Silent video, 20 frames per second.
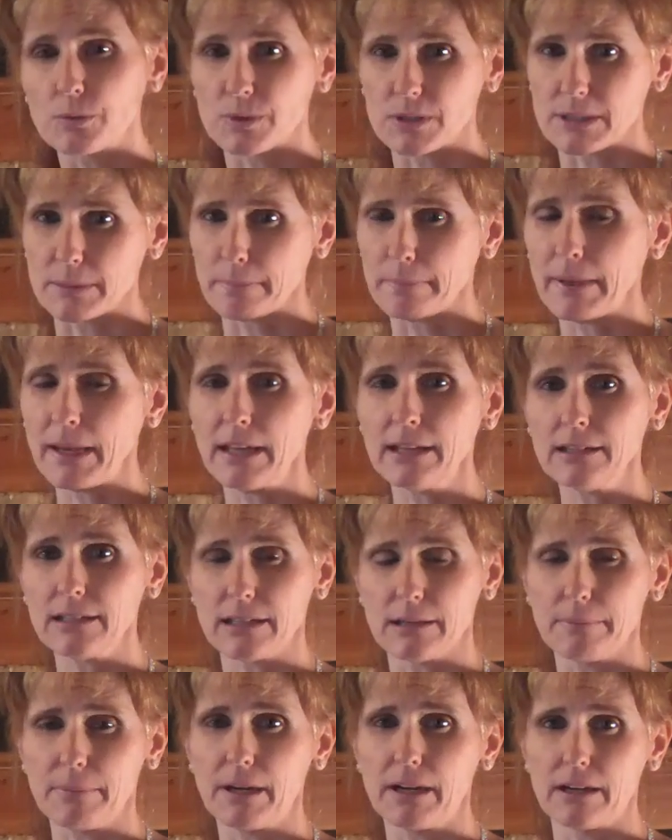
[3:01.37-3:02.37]
were
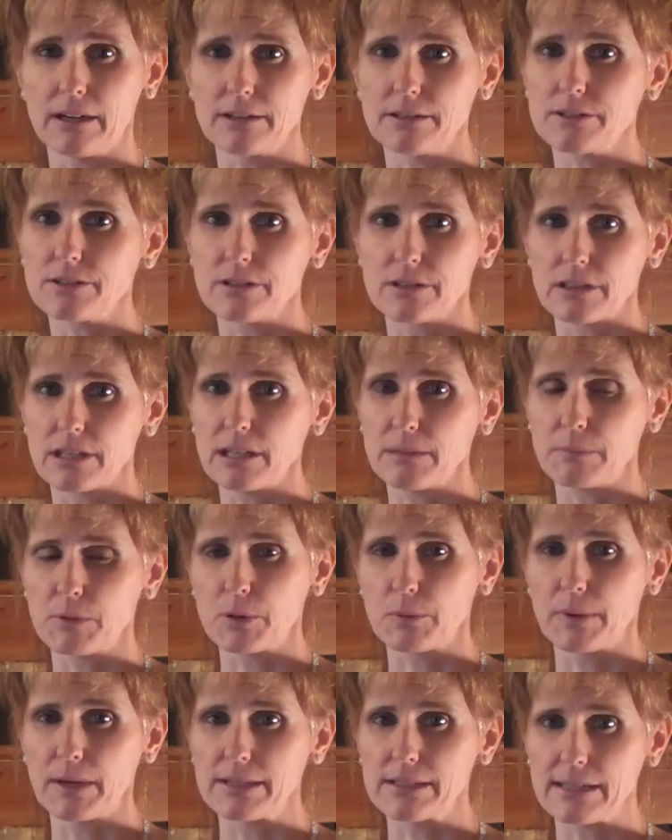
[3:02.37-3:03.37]
depending upon to keep
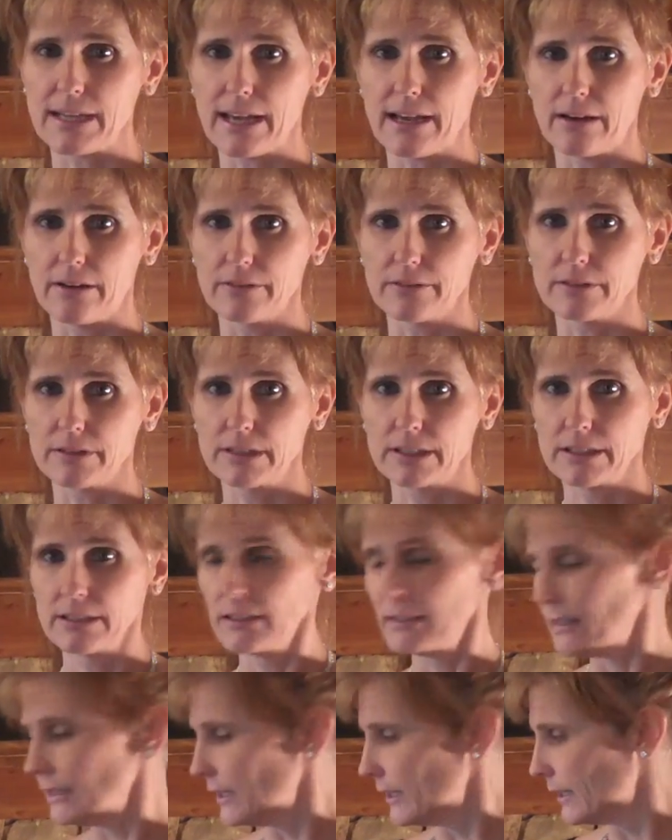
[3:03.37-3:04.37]
your weight down.
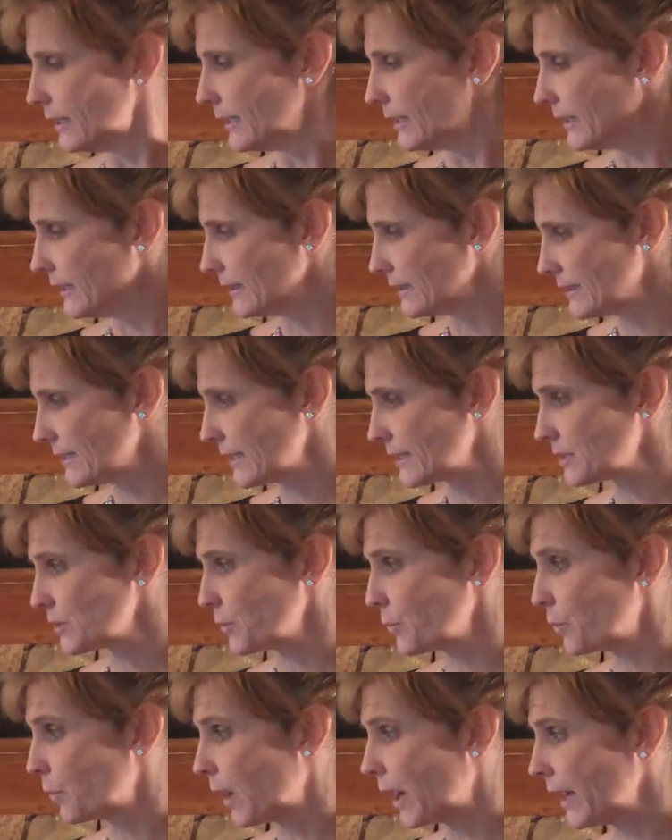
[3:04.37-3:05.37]
It takes a
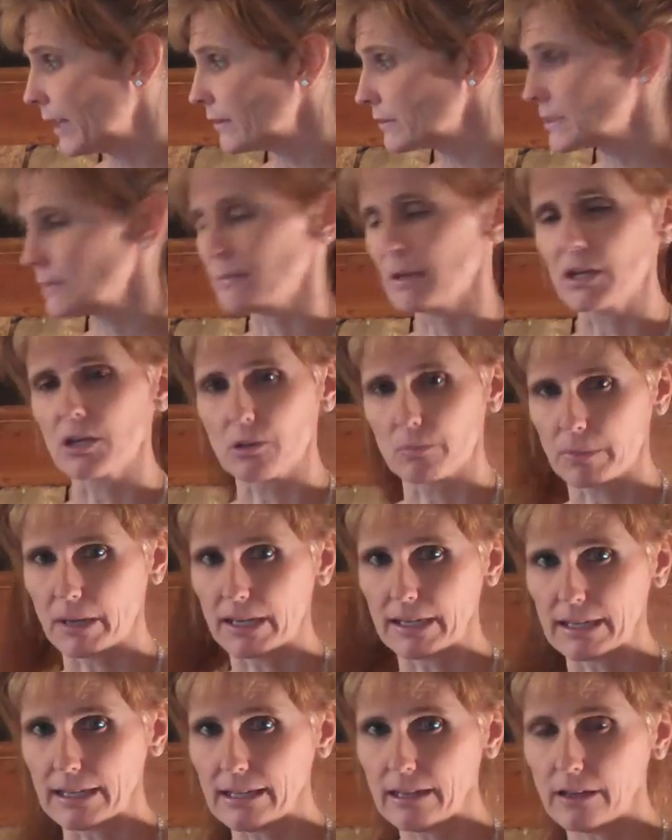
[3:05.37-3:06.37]
while to make your
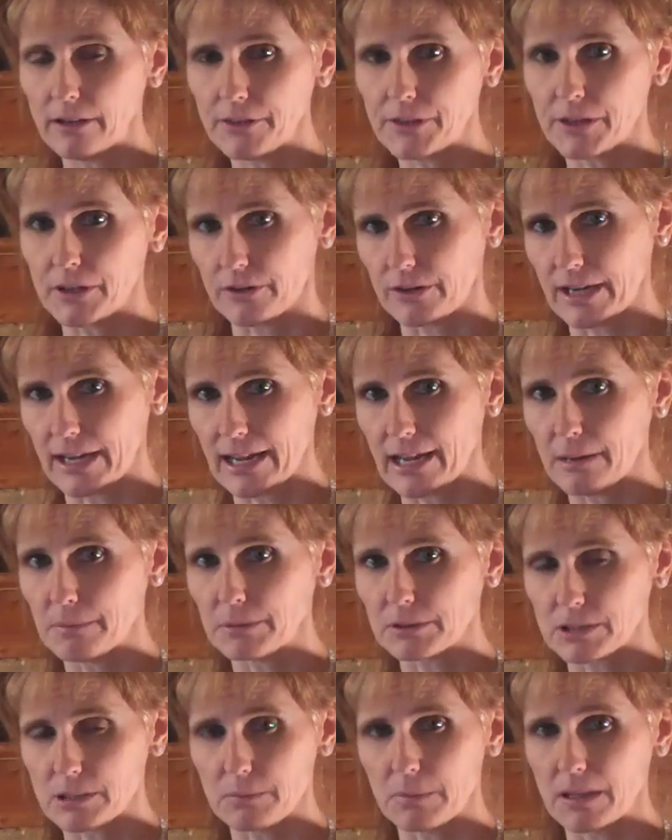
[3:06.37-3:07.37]
body healthier and
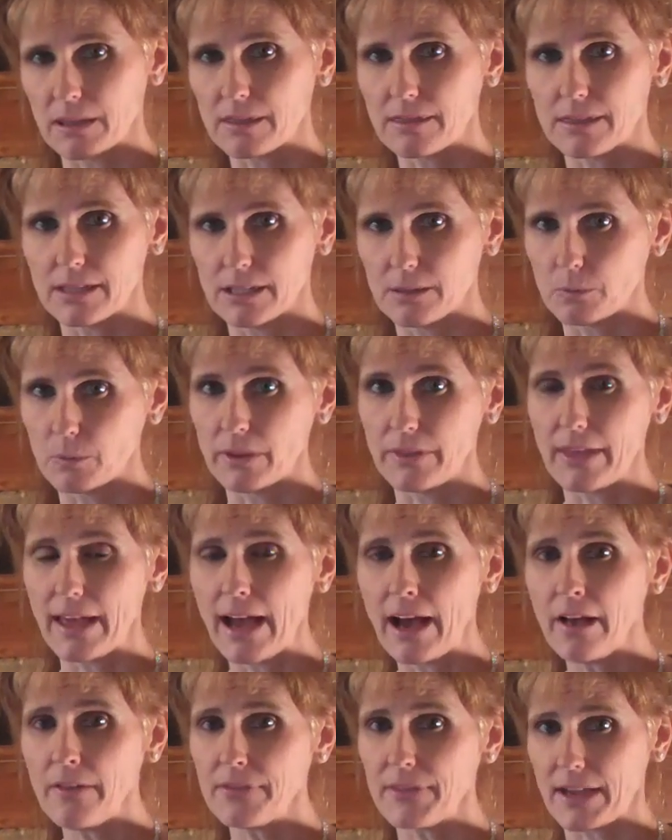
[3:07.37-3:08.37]
able to be thin
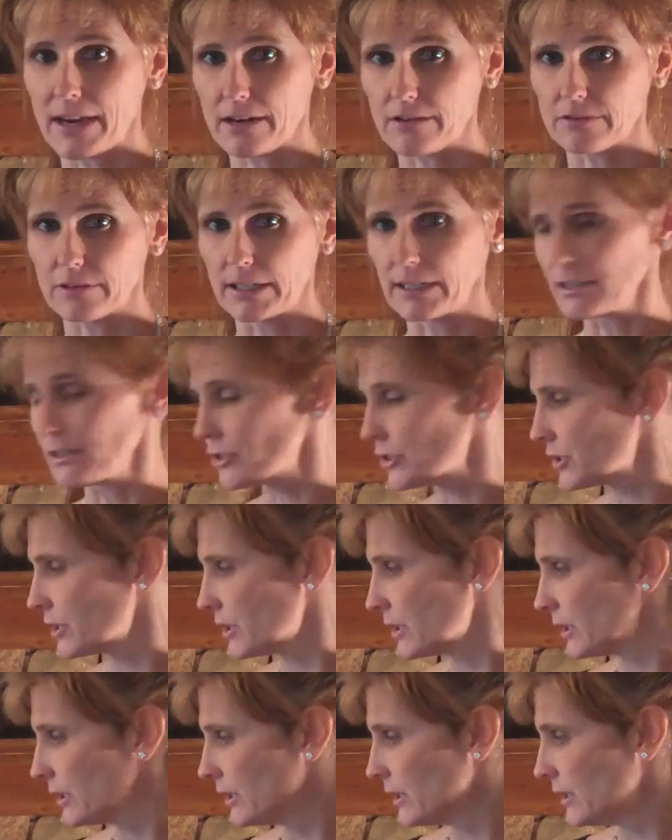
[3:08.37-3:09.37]
without that crutch.
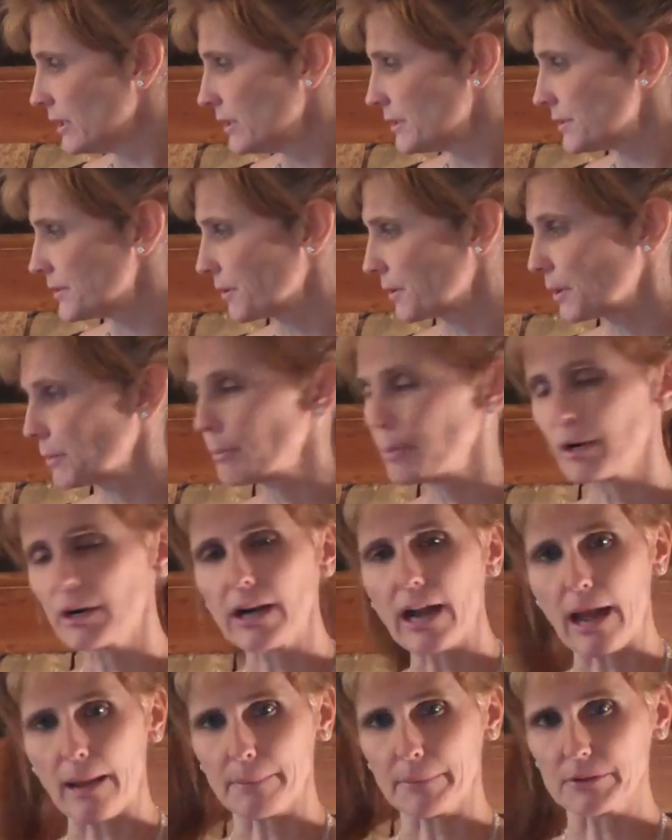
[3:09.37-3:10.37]
So compare
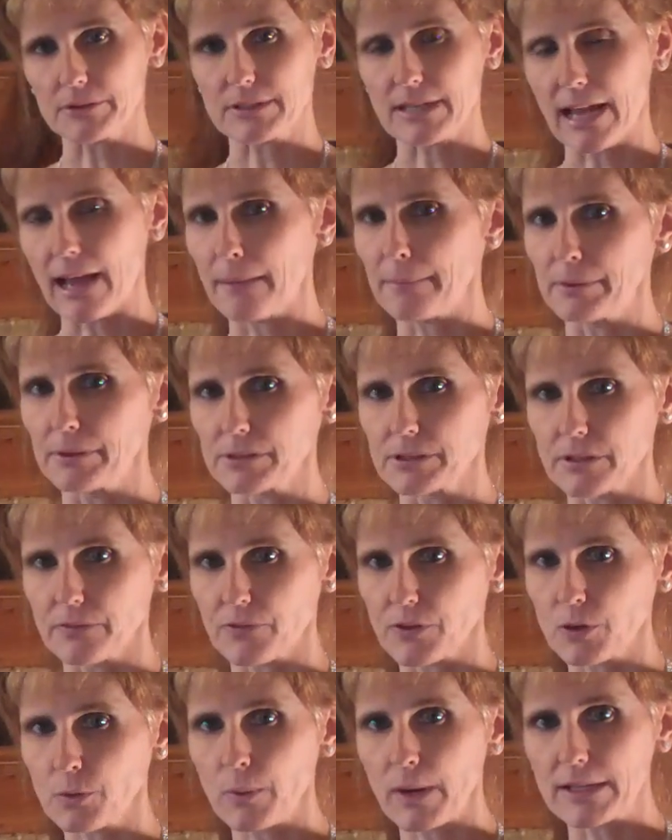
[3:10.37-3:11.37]
apples to apples.
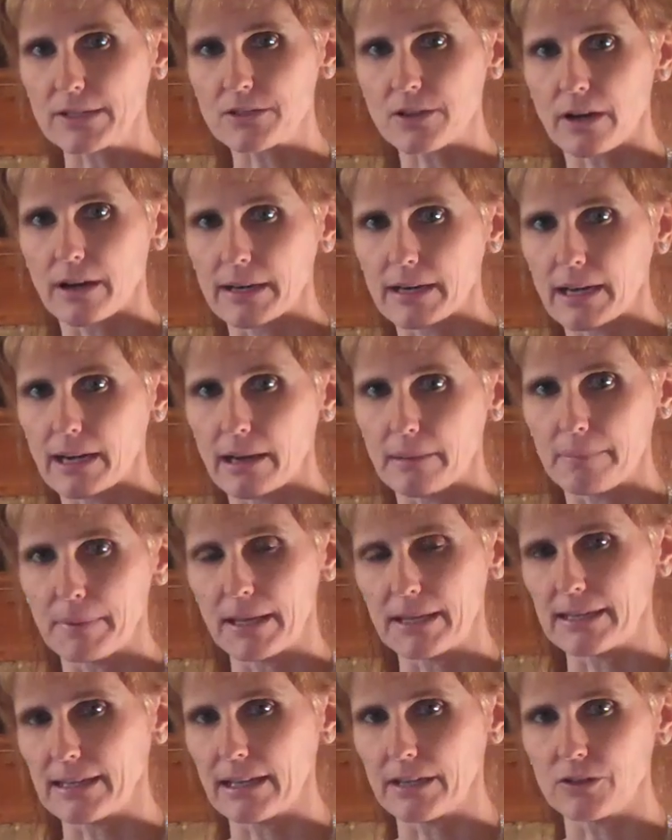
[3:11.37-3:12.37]
If your weight's gone up
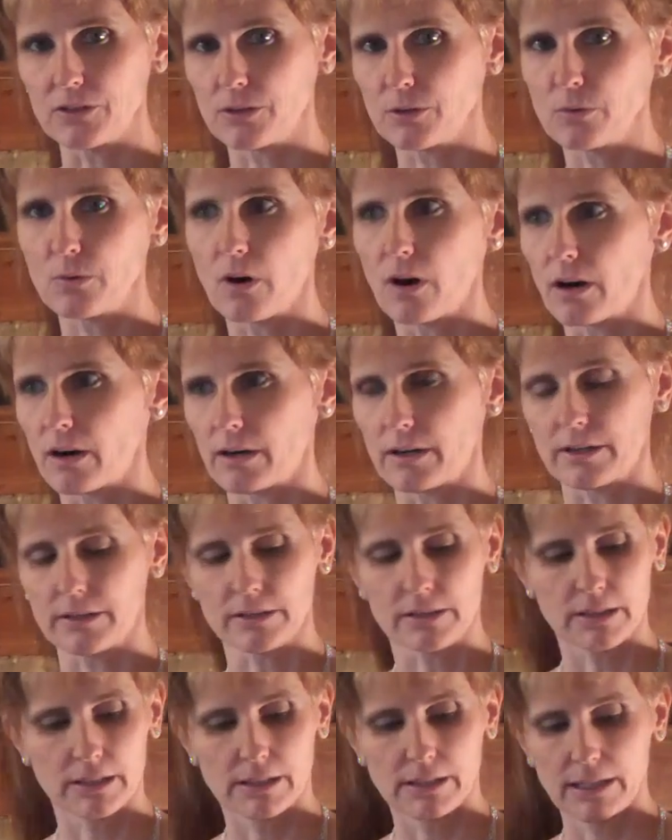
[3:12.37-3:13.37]
and yet you
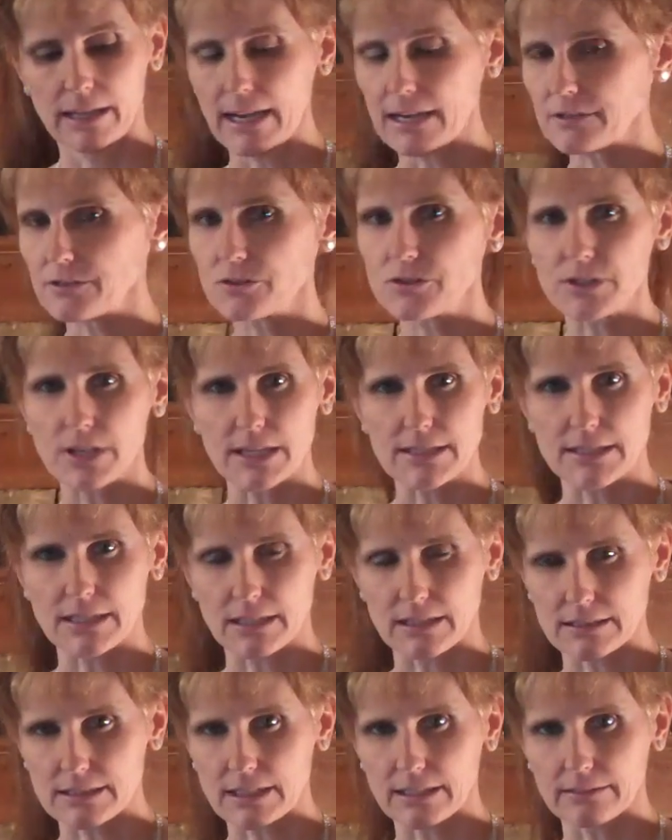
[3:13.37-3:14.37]
are exercising
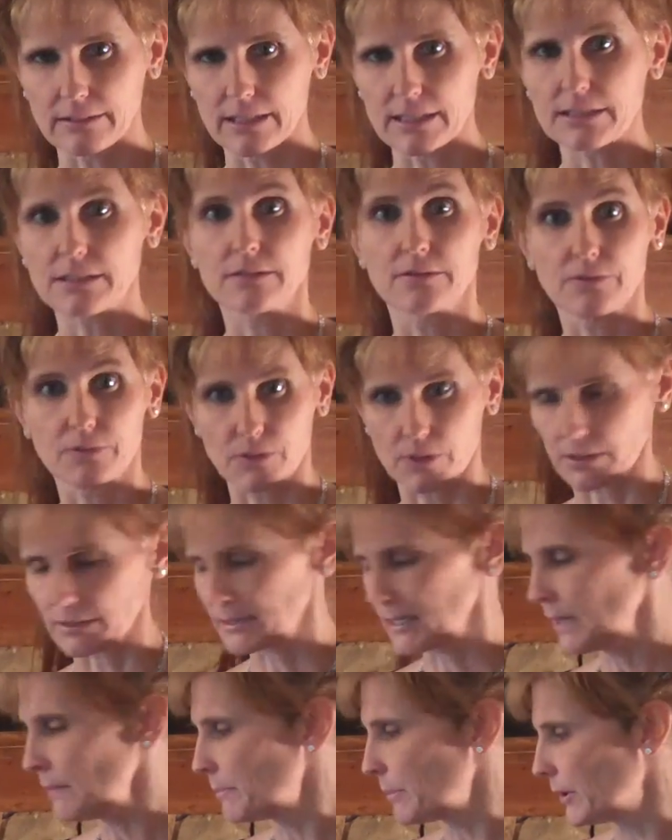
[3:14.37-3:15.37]
a ton less, for
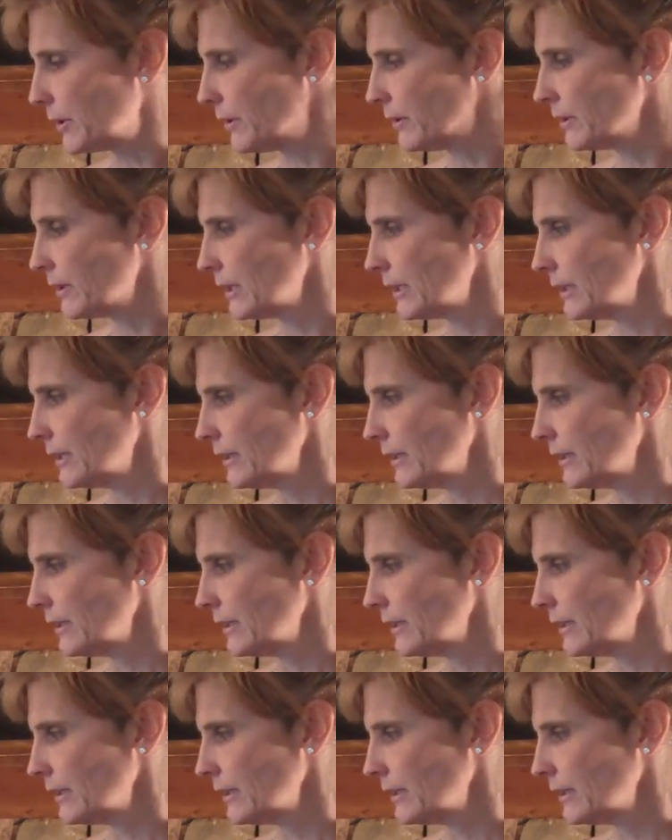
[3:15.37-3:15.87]
example,